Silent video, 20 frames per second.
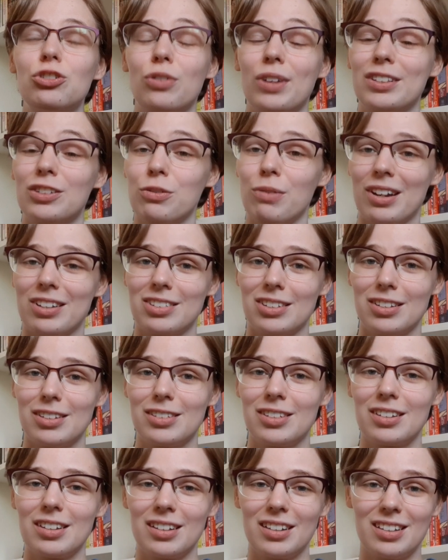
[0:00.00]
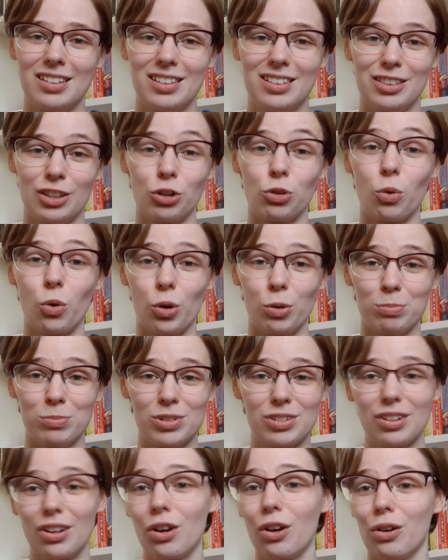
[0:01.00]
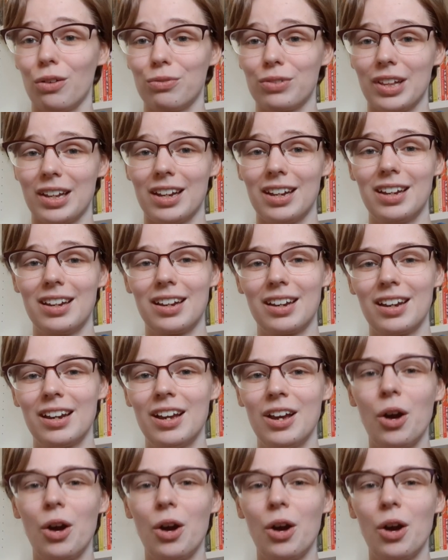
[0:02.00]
transgresses the norms of like